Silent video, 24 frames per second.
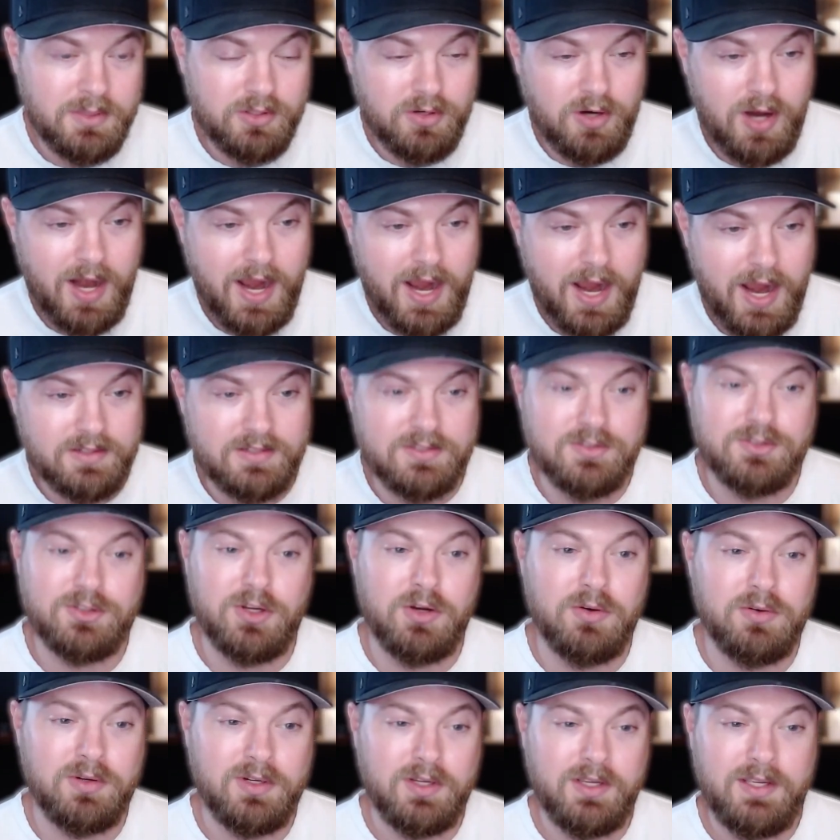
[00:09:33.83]
had cracked. And
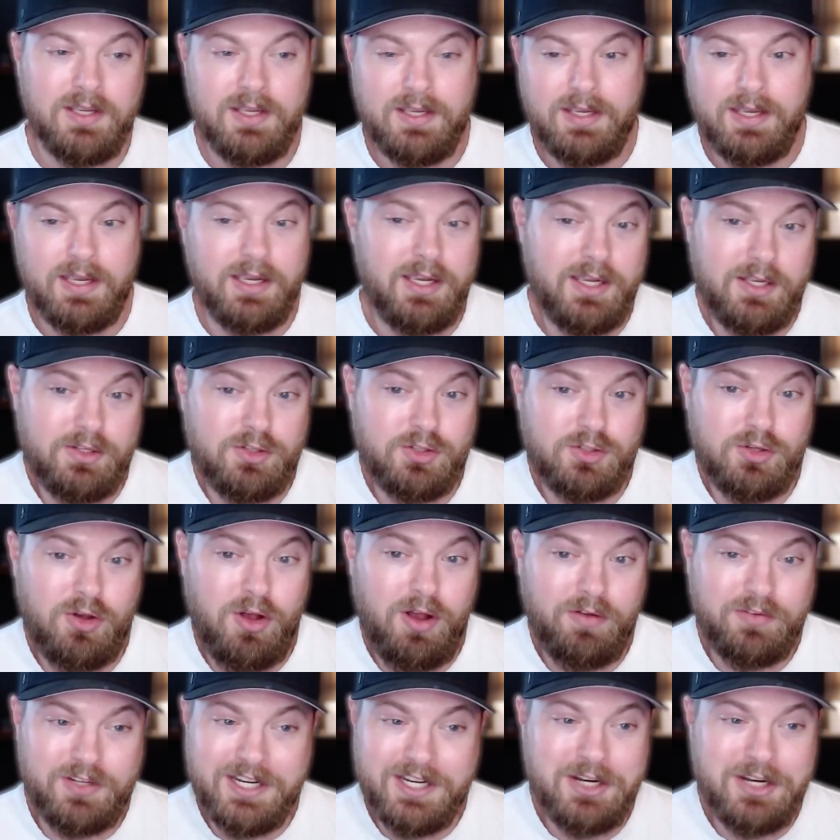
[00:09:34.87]
so it
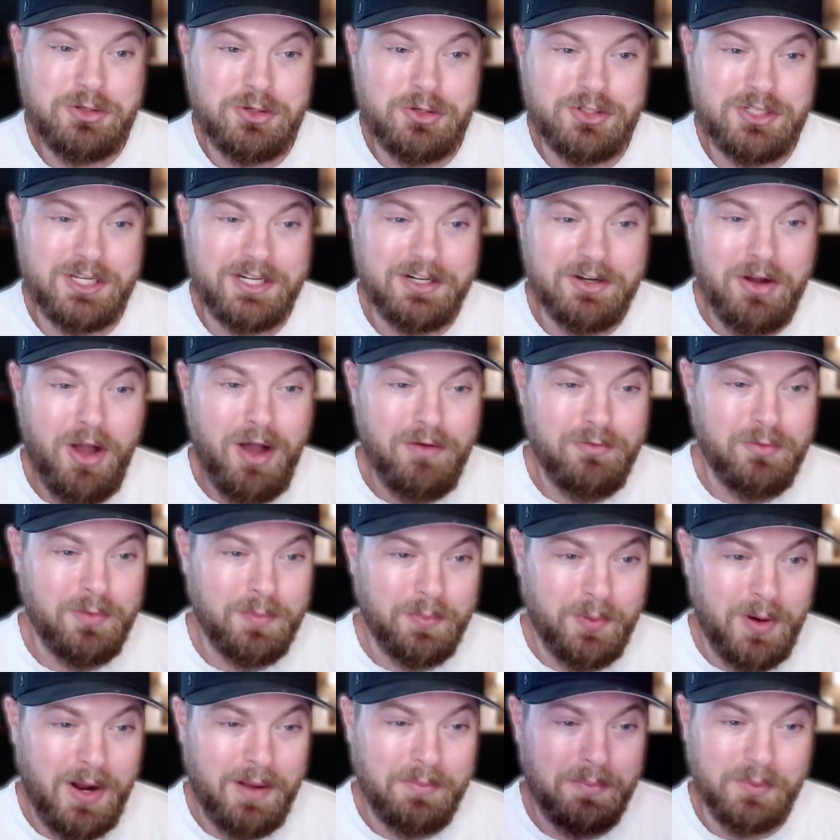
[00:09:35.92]
solved an interesting novel
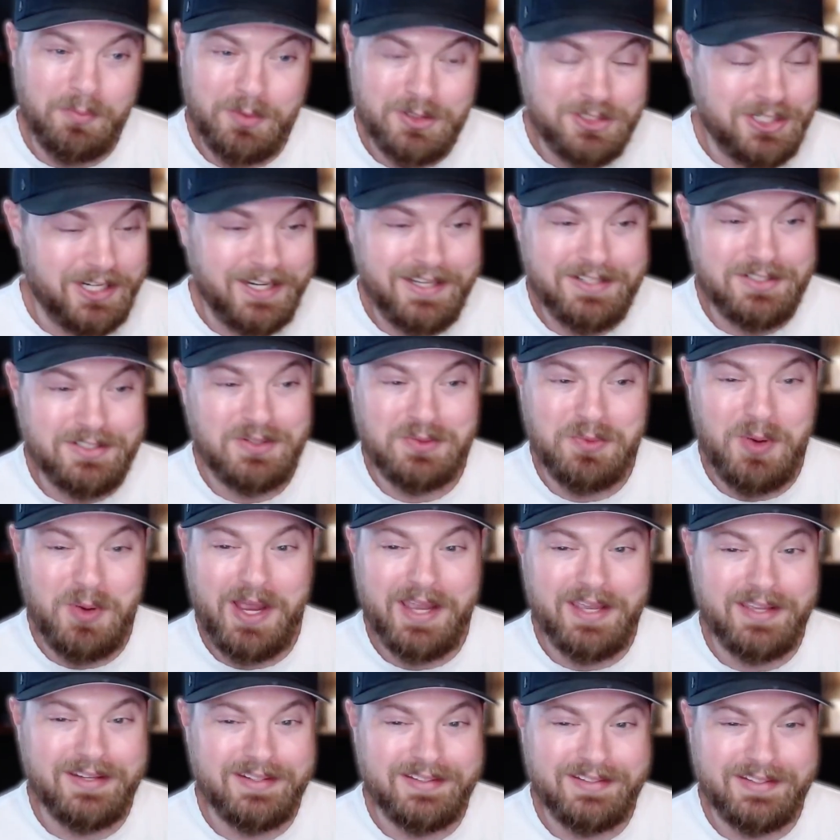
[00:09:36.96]
problem, which I guess is
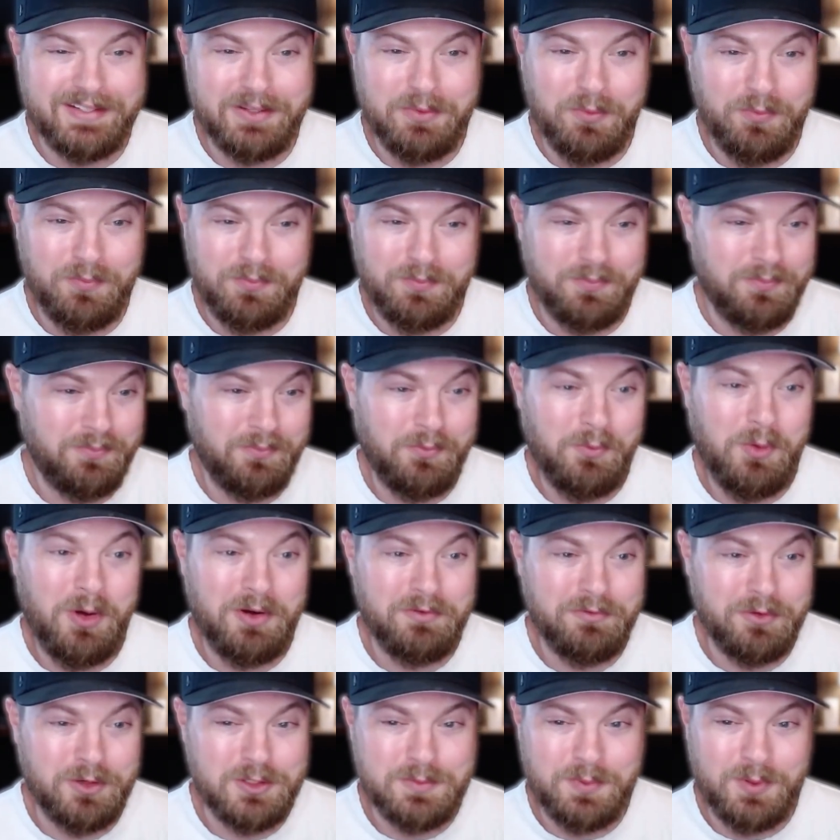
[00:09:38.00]
why it
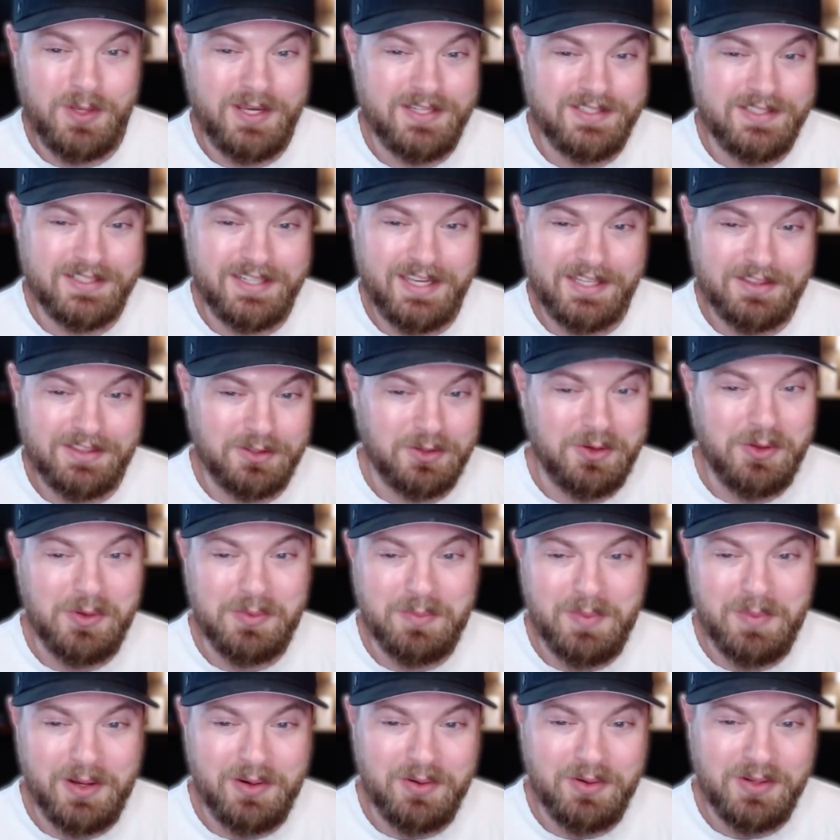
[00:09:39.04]
won first place. It got the gold
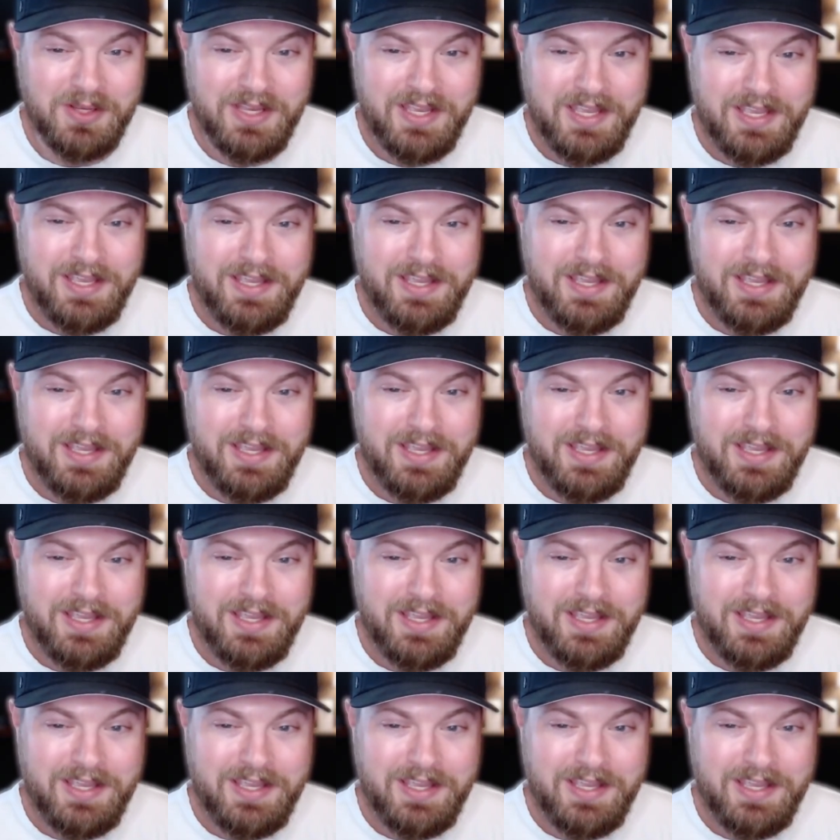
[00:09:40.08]
medal.